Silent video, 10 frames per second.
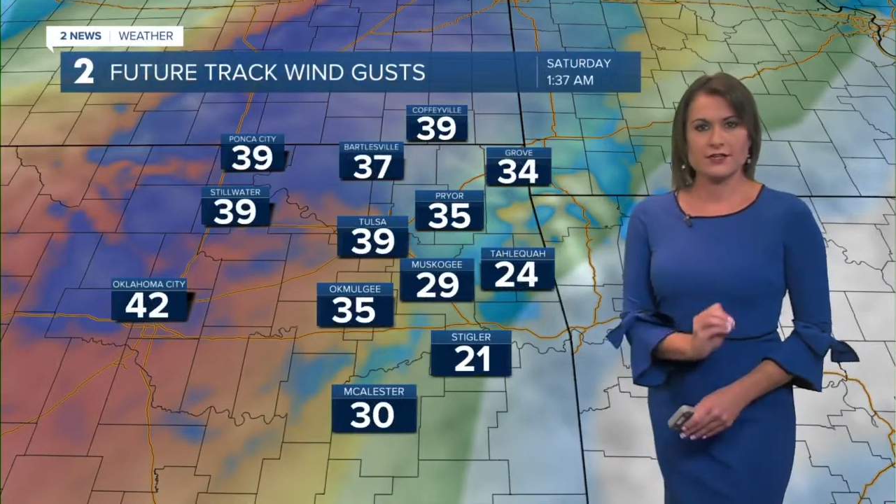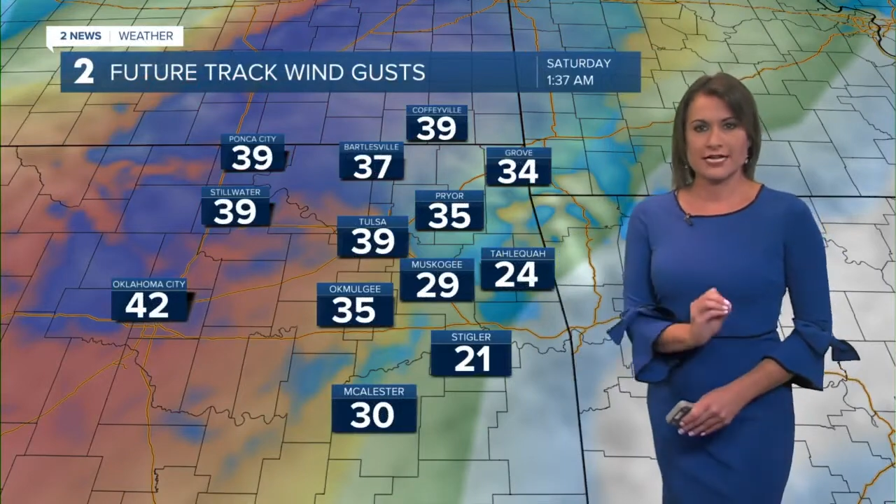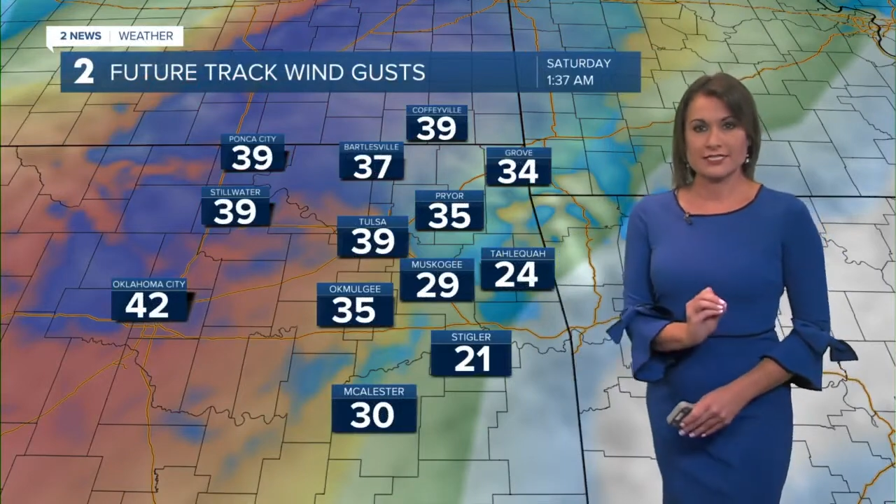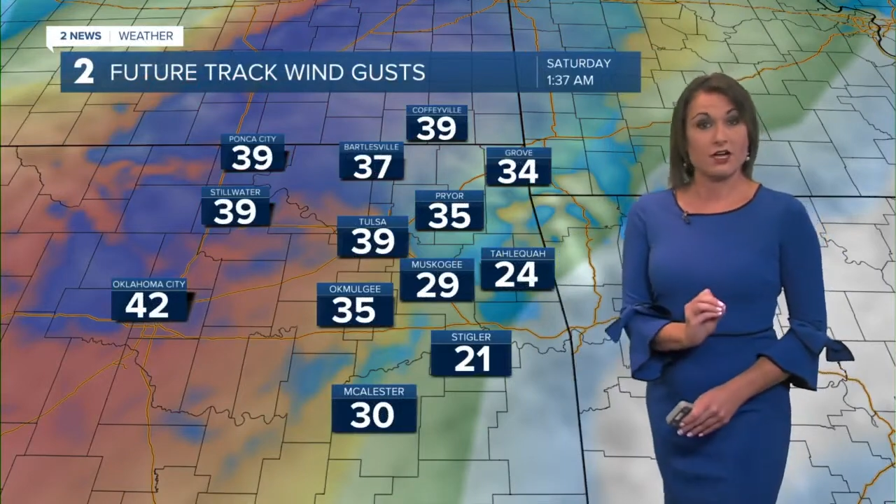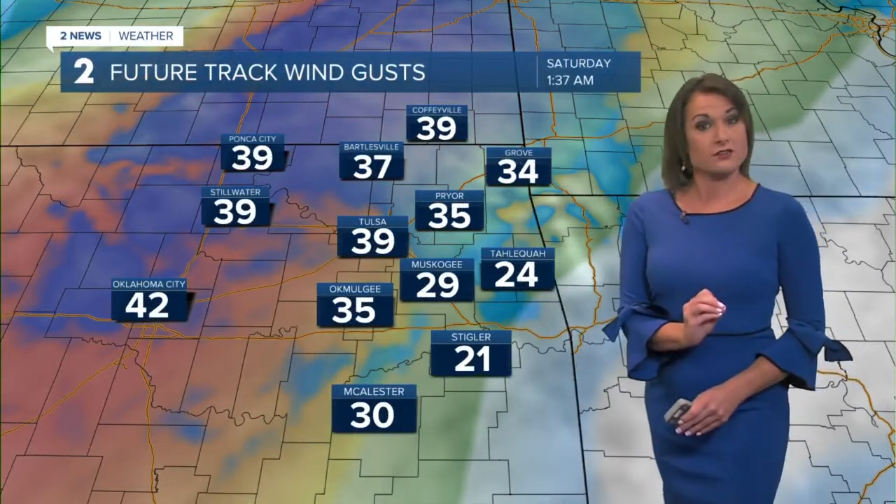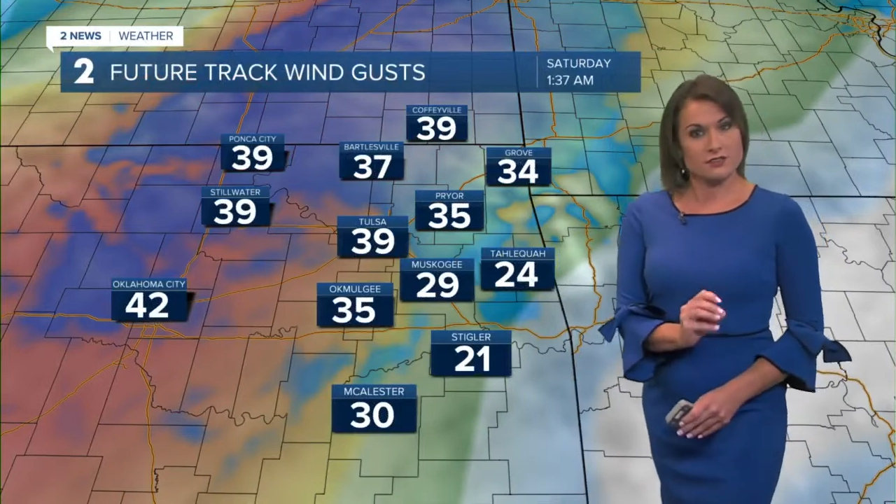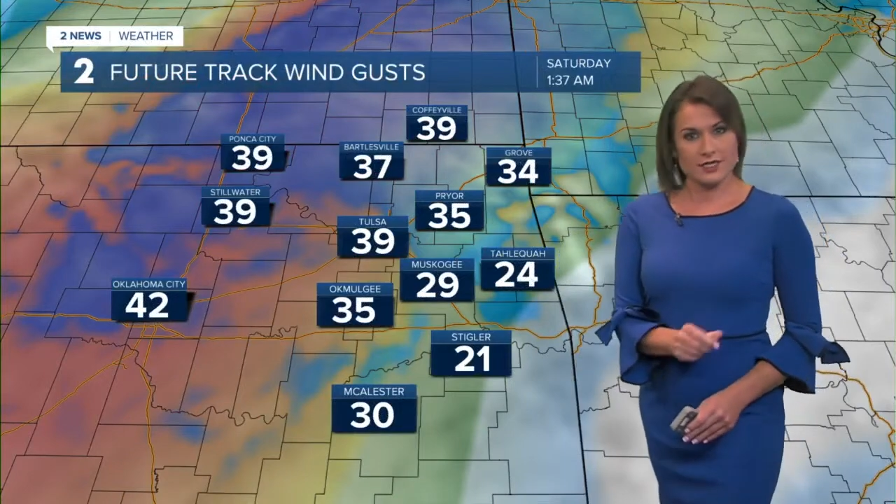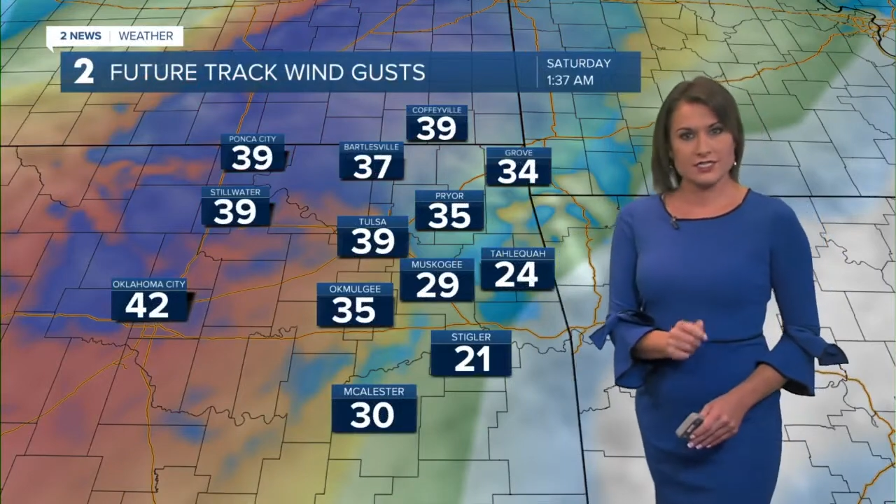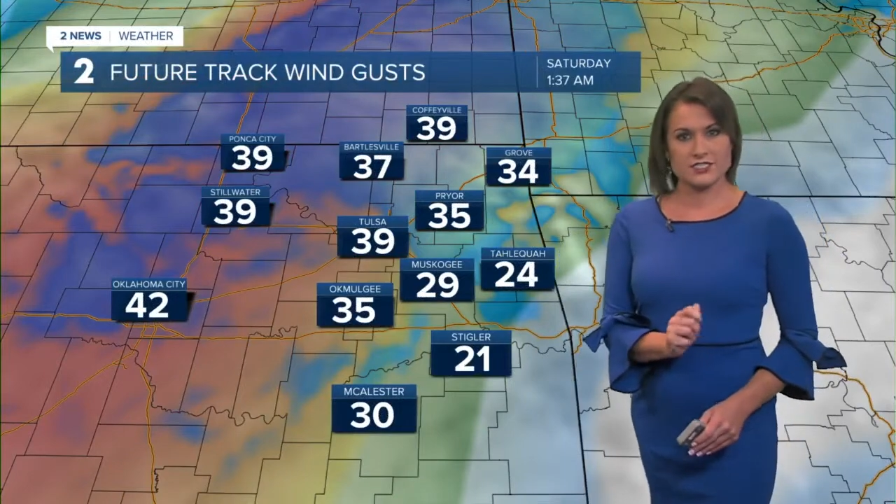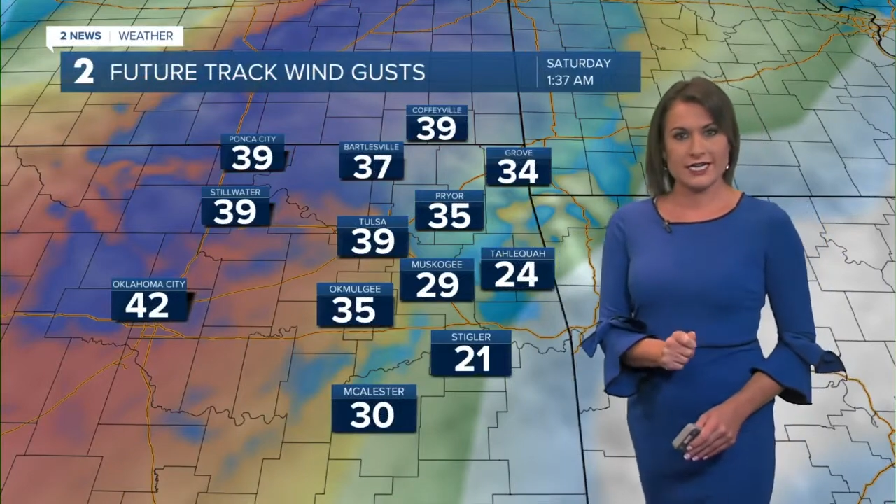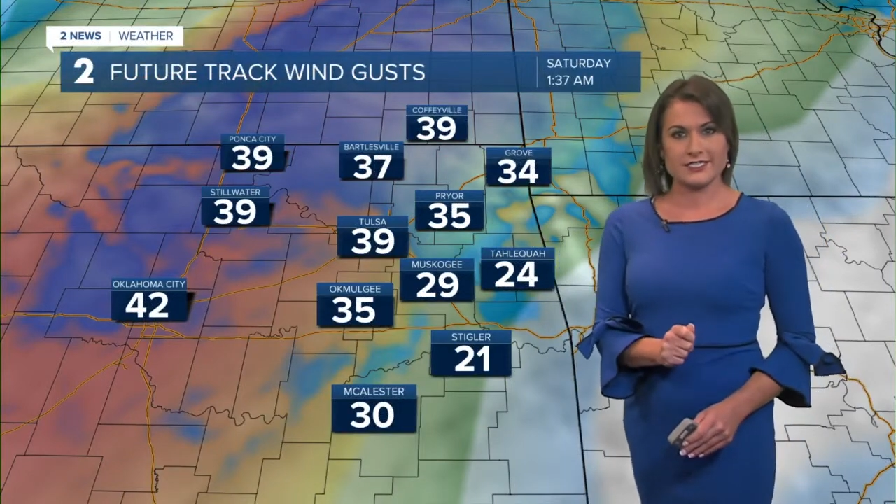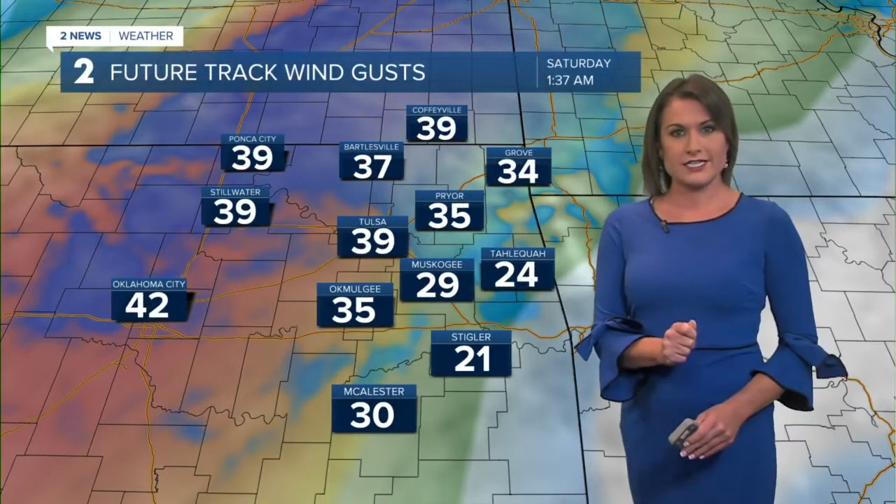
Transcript: and that's also going to change